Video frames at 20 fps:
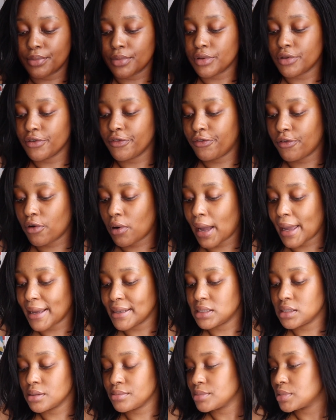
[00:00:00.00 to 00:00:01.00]
the 4
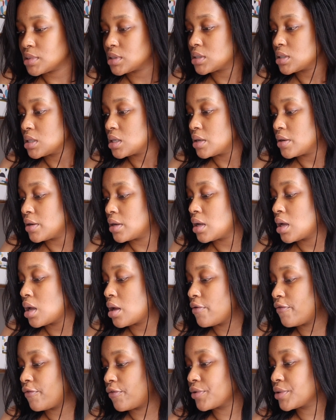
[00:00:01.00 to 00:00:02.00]
items
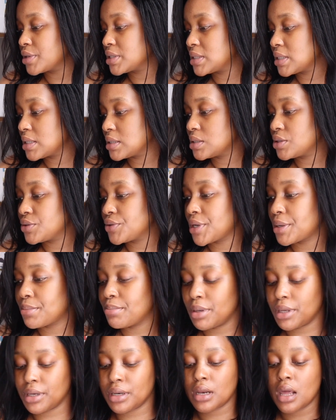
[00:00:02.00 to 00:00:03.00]
for the sensory
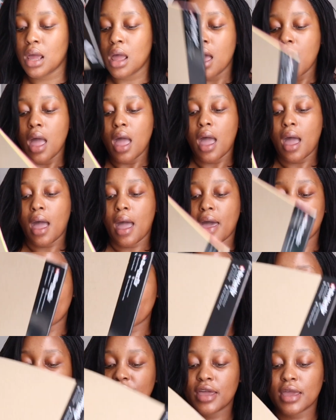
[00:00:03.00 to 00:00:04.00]
bin,
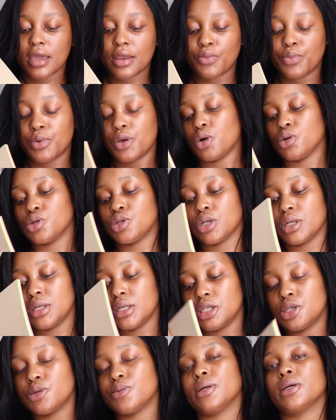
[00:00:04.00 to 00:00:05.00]
and then we also
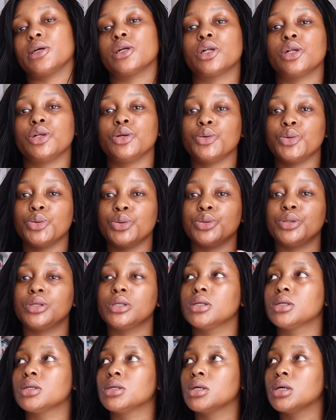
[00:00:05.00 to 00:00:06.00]
need to include
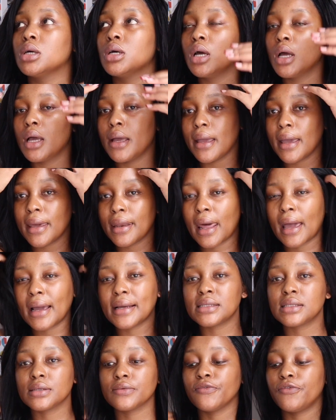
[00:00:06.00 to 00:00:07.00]
an
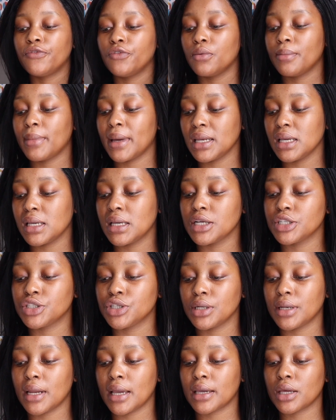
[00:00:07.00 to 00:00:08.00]
item for muddy
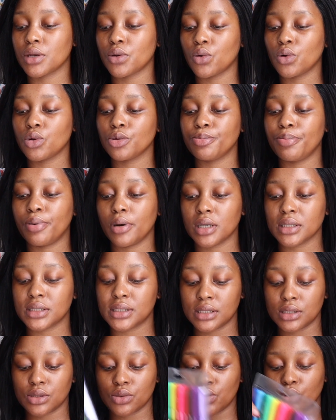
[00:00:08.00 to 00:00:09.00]
kitchen, like an old
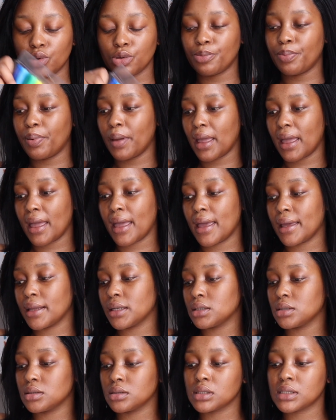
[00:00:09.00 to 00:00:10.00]
pot, an old
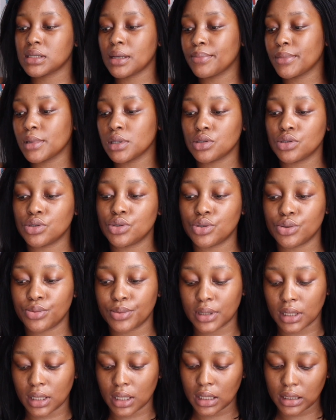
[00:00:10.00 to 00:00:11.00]
pan, something to do
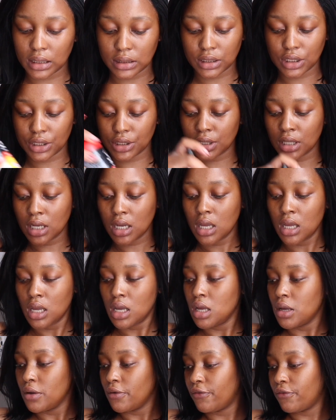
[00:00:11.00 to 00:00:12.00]
with the kitchen
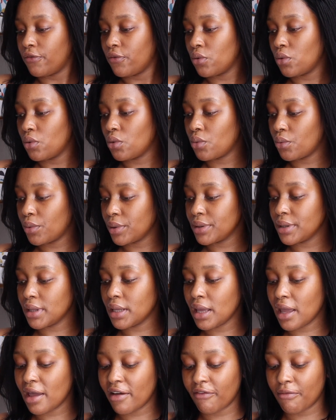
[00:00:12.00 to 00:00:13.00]
for when
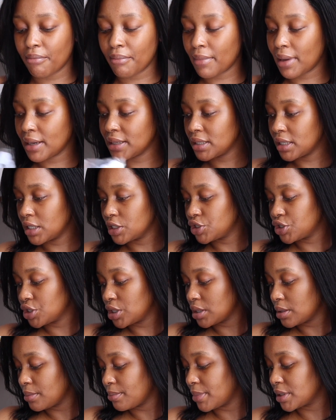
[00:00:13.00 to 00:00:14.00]
they have mud
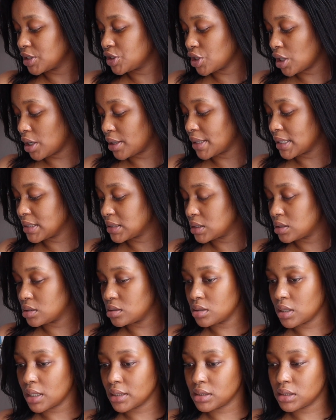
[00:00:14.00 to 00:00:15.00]
kitchen. But yeah,
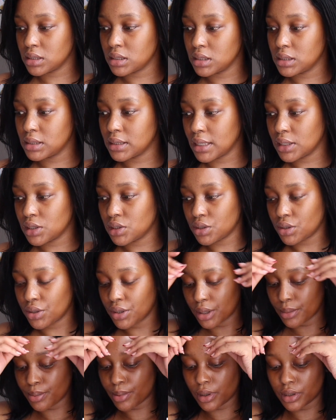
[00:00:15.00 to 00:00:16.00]
that's the
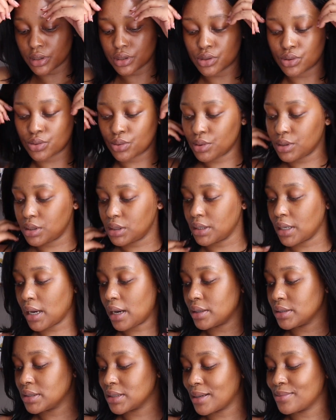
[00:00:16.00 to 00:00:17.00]
stationery part sorted
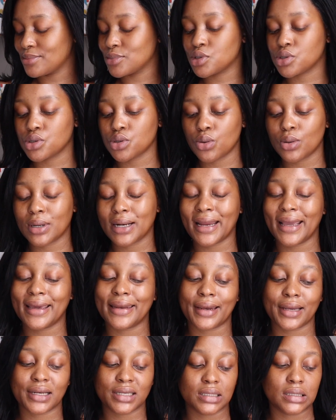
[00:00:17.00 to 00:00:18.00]
out. I'm so
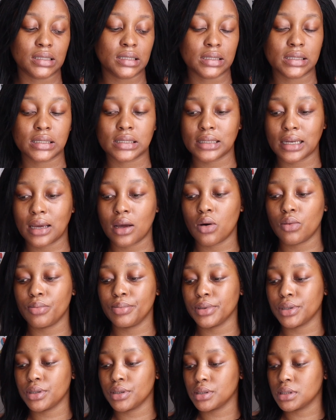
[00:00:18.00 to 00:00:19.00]
glad I did this now,
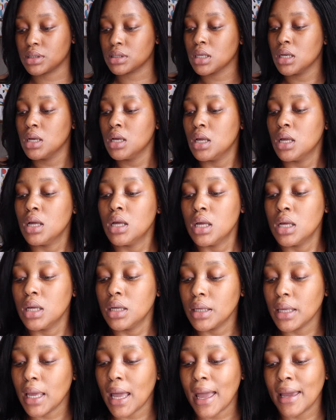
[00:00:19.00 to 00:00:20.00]
because
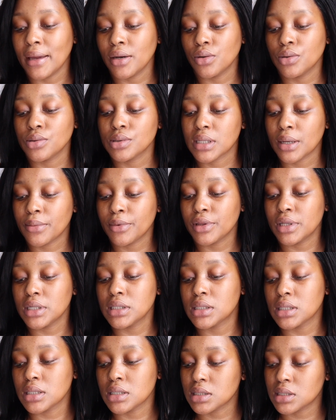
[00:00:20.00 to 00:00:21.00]
yeah, I know some of
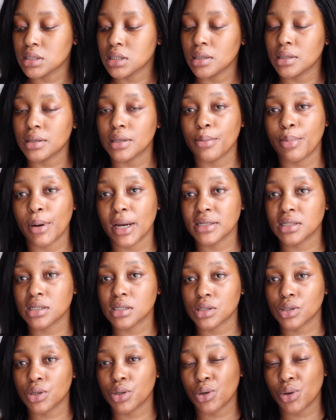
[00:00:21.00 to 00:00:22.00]
these things, the
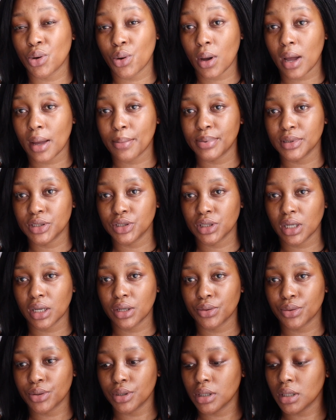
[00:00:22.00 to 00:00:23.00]
prices are gonna go up in
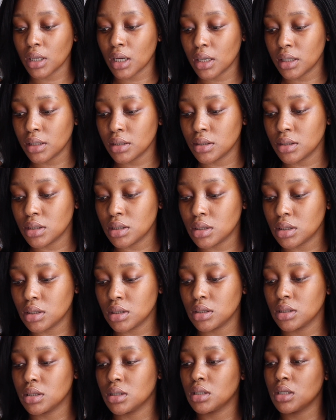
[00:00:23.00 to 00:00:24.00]
January, and
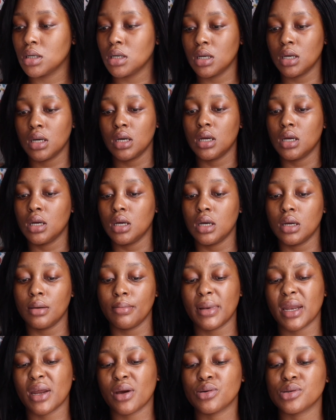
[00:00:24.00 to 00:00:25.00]

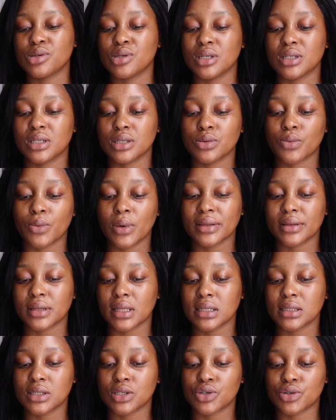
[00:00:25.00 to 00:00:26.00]
but I also didn't want
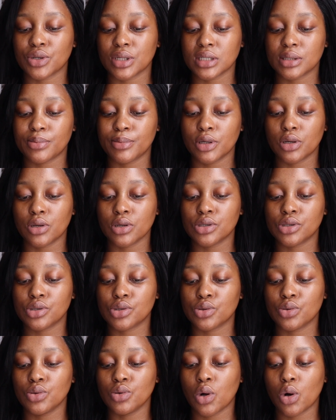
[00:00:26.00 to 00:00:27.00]
that stress because
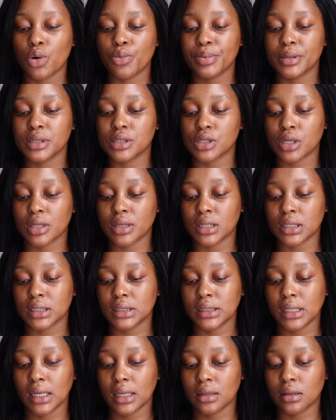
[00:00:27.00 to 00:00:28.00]
school opens on the
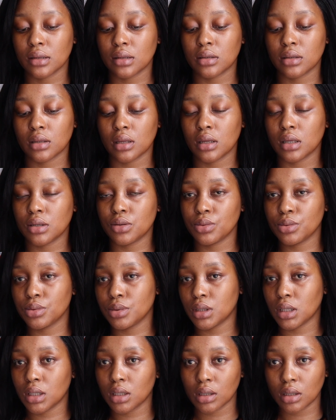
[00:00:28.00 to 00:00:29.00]
10th. I
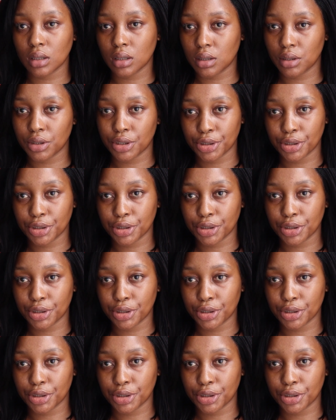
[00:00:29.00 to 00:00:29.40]
don't think